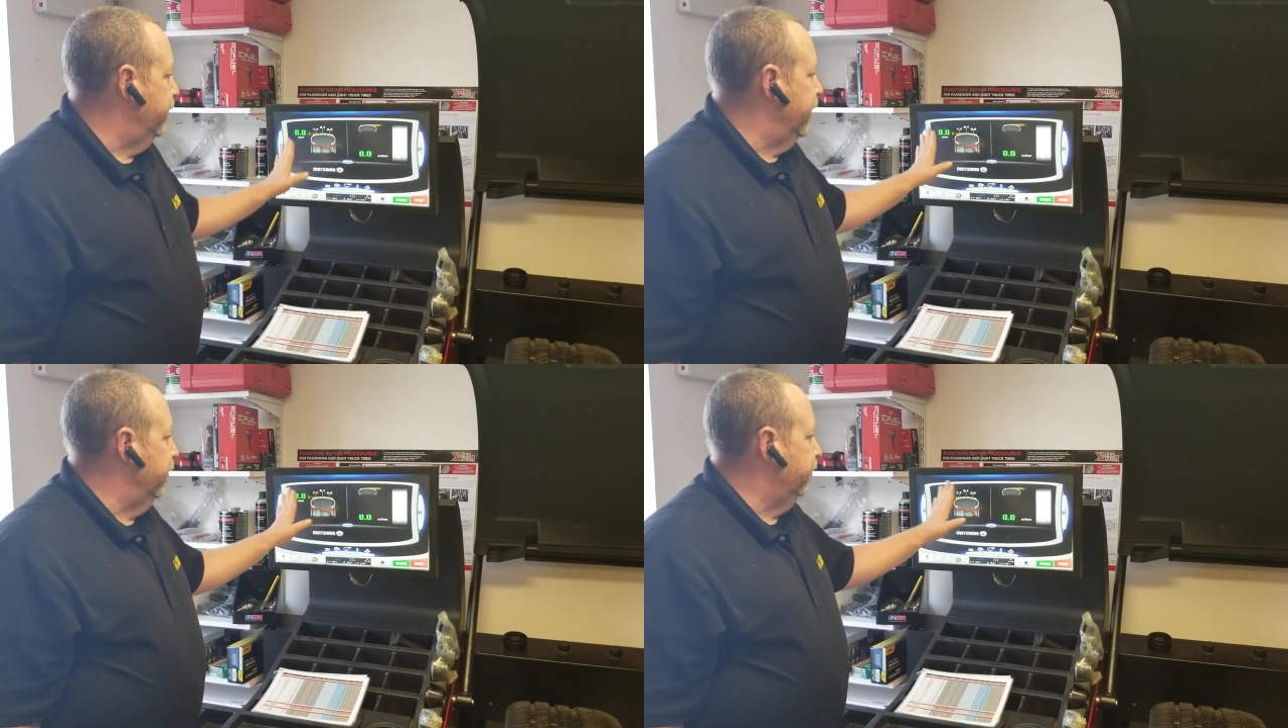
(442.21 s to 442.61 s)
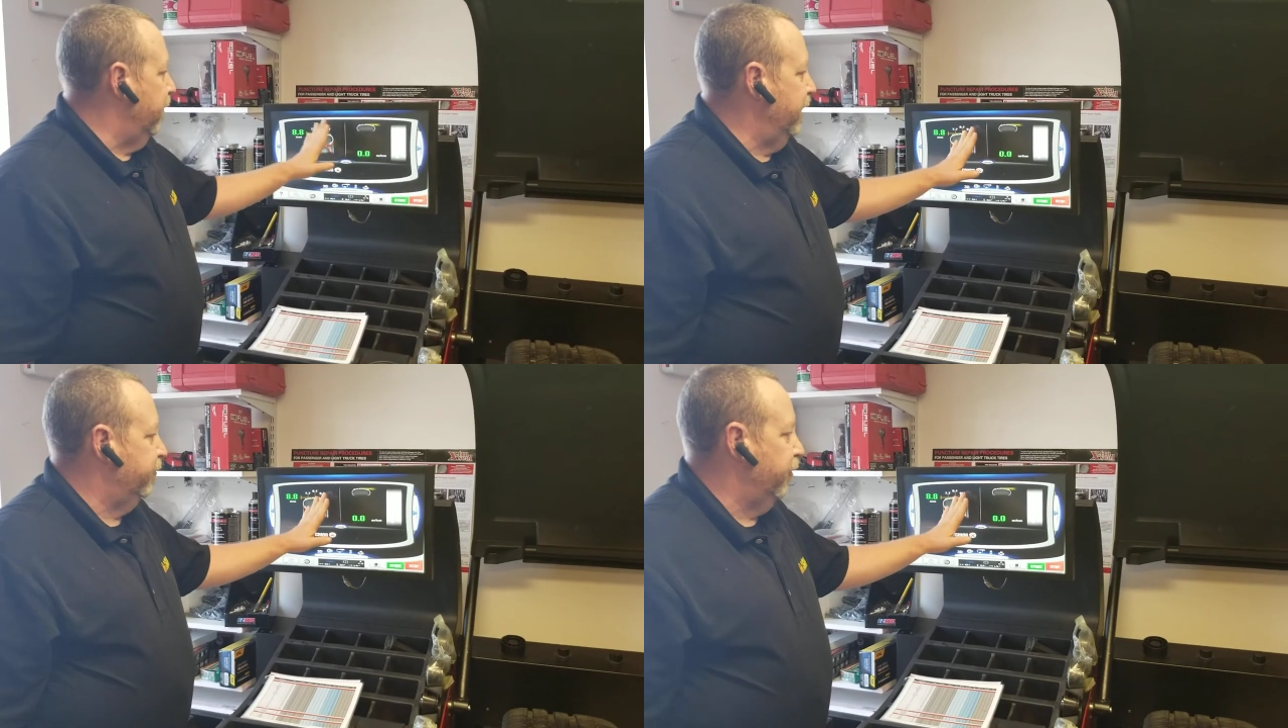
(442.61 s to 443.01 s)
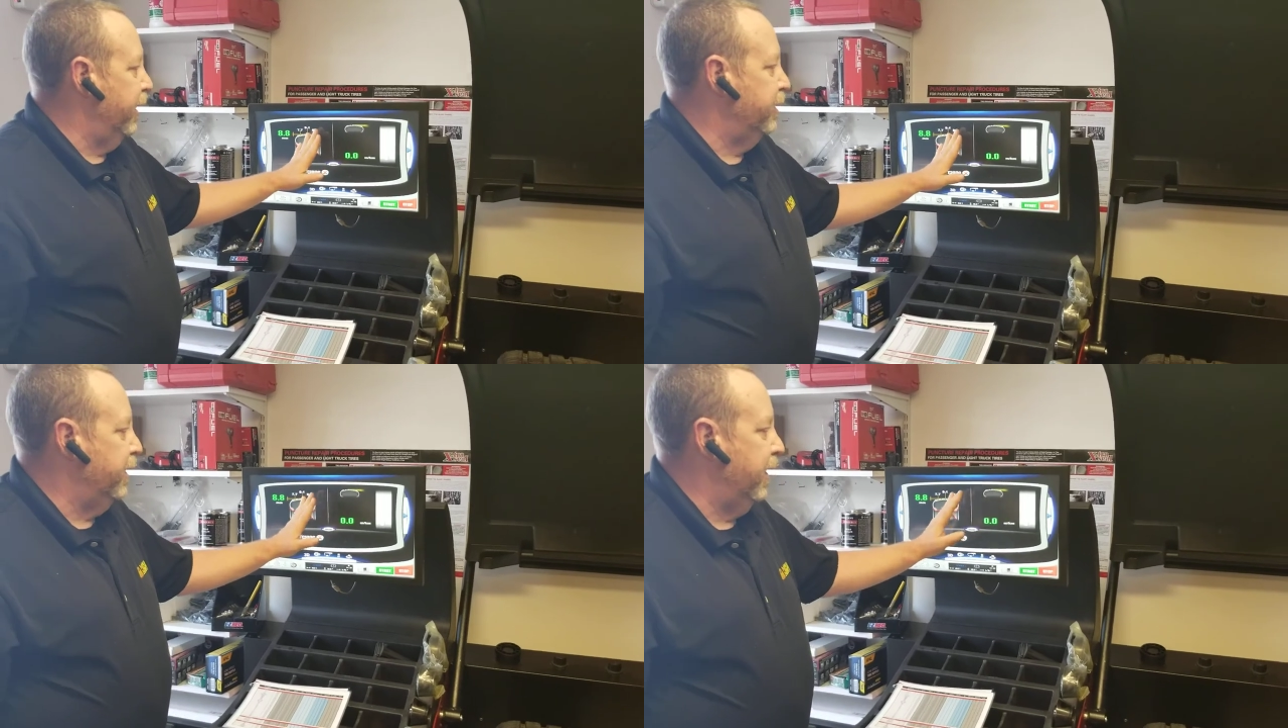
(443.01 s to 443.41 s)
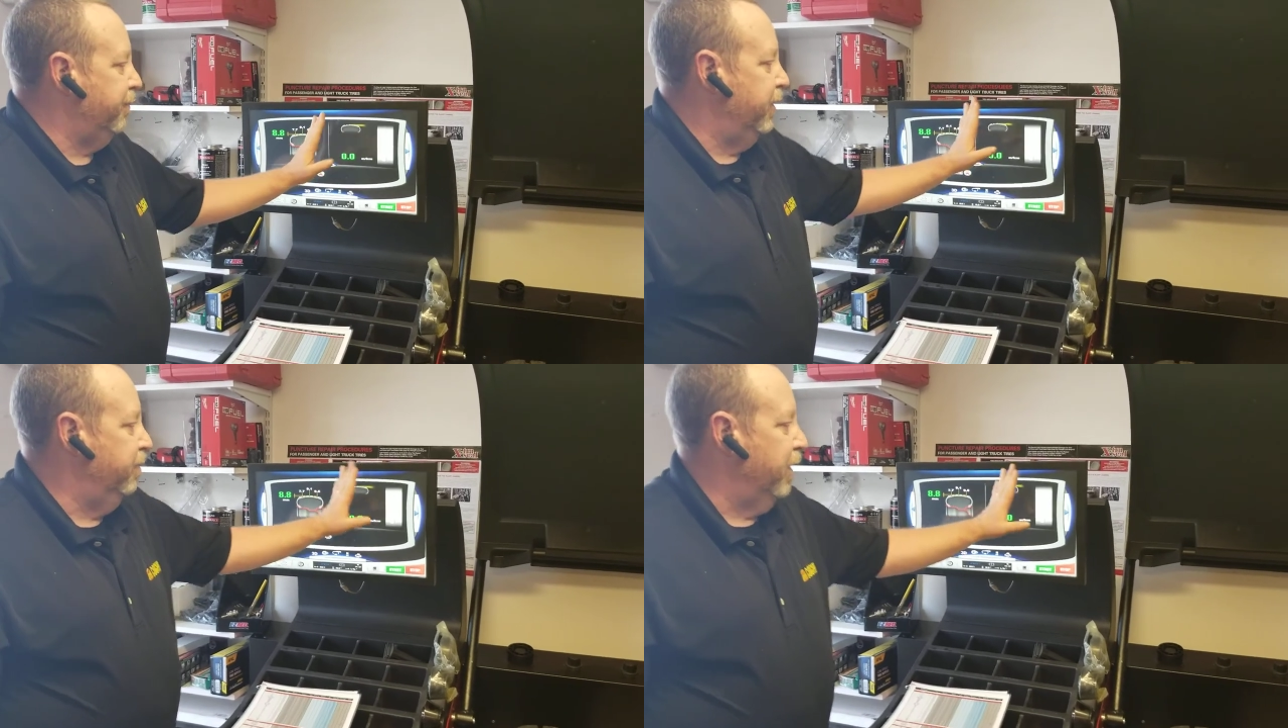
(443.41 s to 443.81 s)
and there's my tread
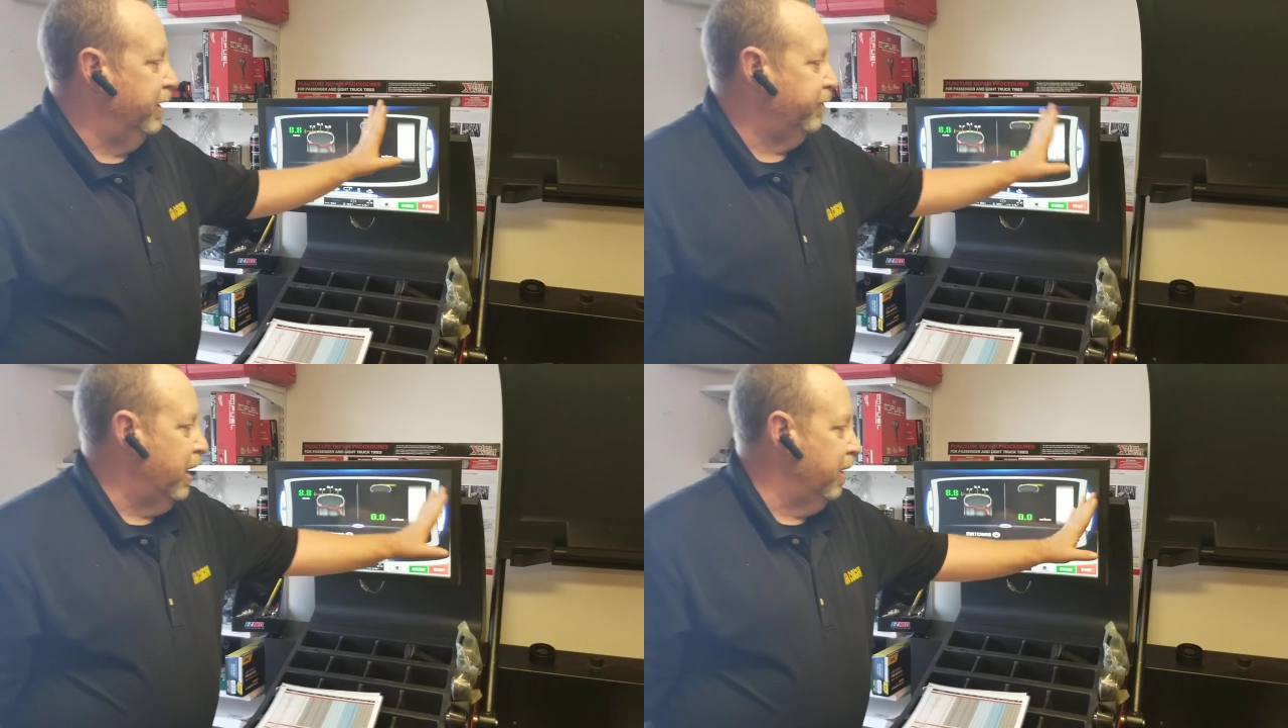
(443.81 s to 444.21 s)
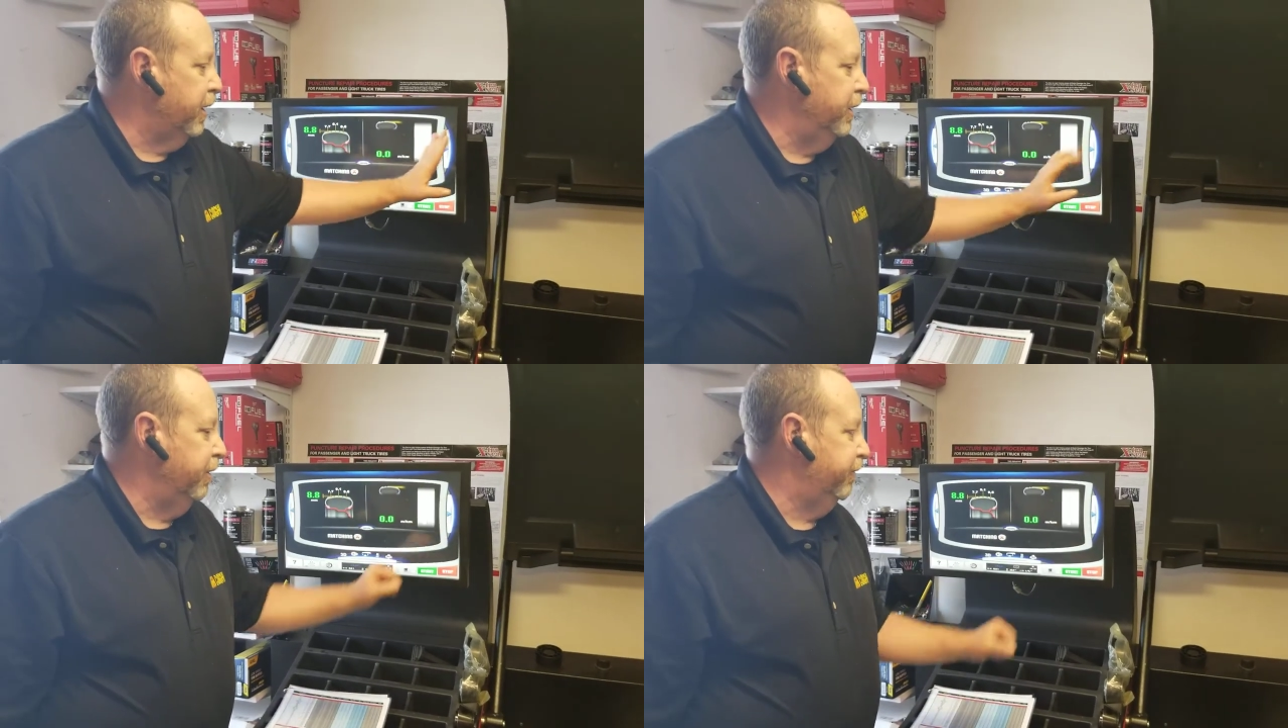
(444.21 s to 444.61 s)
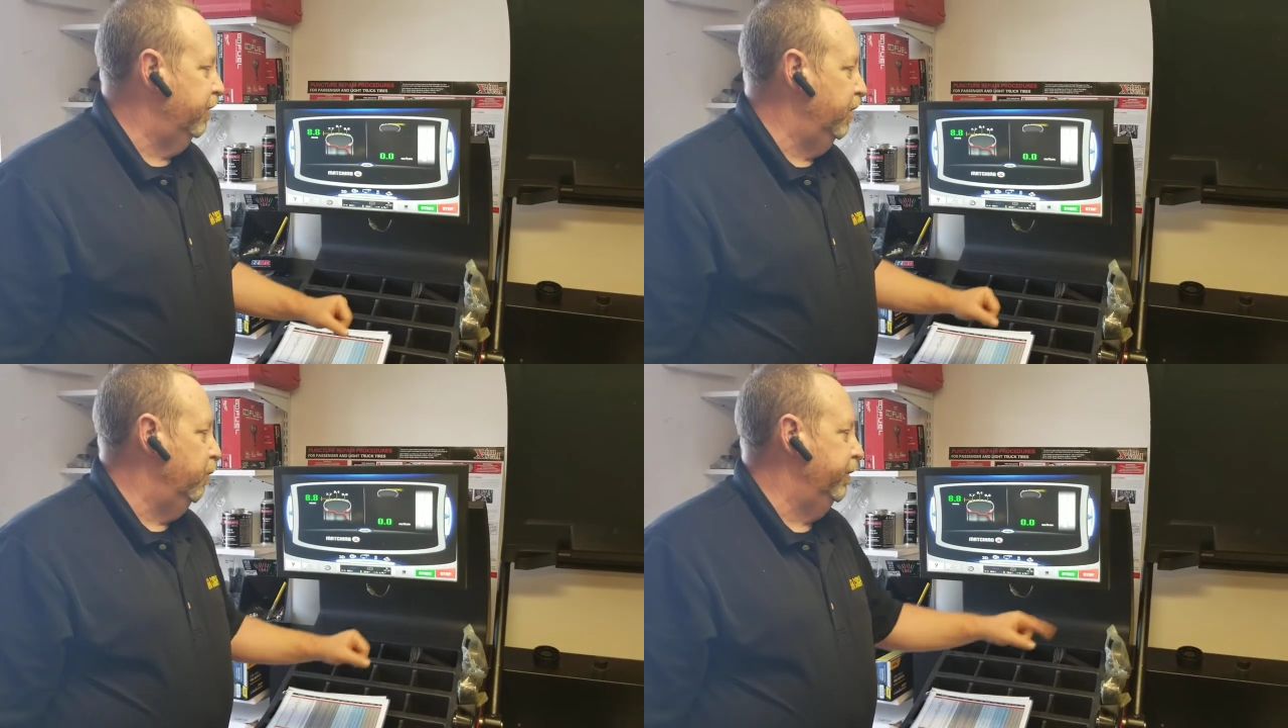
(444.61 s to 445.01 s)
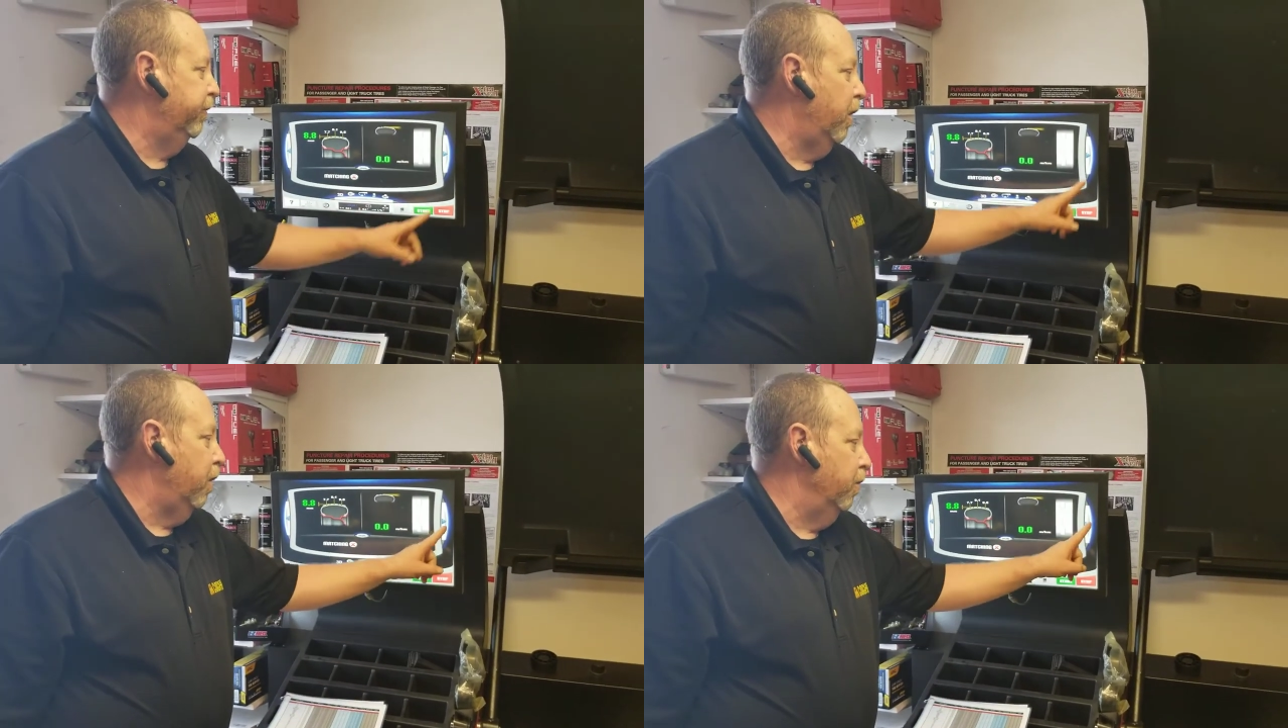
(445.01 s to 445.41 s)
depth and my tire conicity we
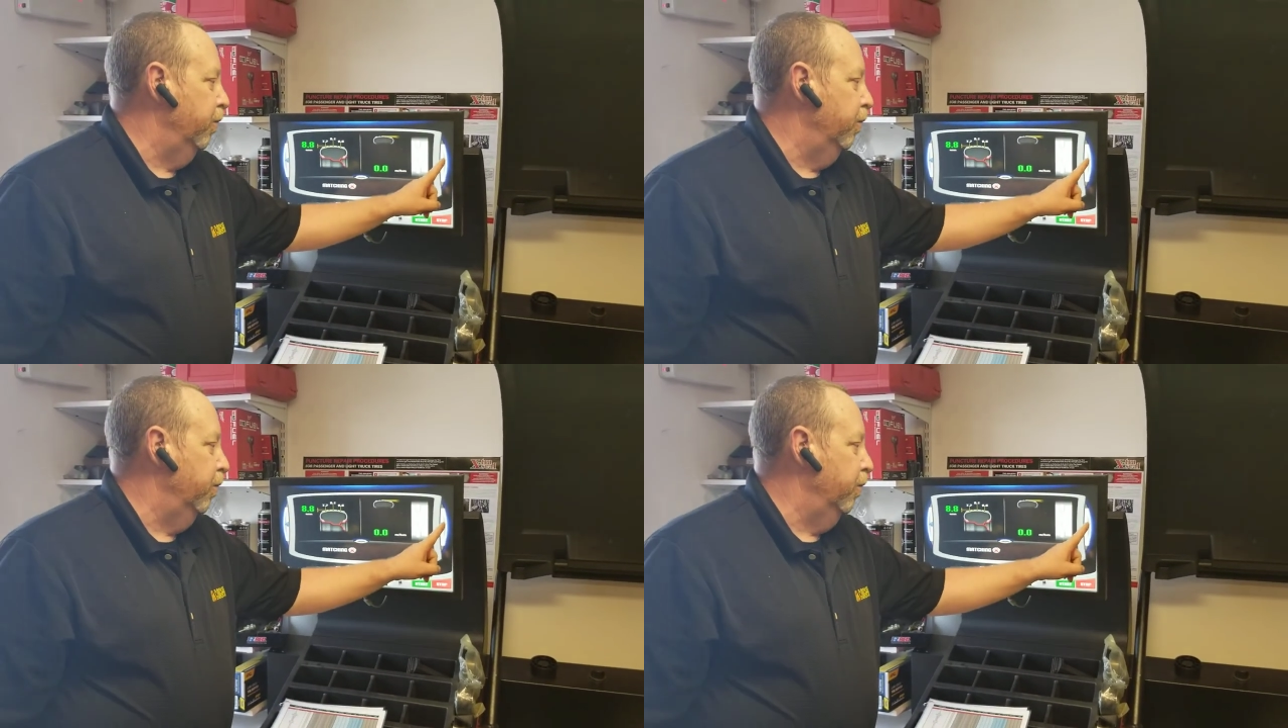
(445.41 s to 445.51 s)
saw